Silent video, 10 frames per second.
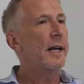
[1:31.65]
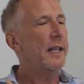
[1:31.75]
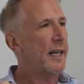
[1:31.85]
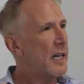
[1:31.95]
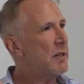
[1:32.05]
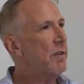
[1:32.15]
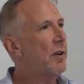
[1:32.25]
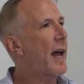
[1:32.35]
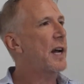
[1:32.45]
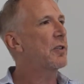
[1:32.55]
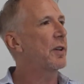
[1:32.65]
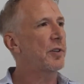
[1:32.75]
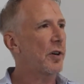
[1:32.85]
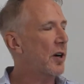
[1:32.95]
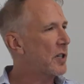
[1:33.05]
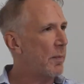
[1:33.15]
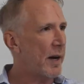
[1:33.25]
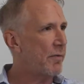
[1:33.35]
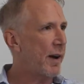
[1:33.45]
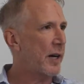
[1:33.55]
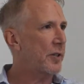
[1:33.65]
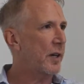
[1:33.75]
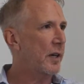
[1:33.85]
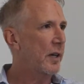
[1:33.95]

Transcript: In the case of international, it's all custom manufactured.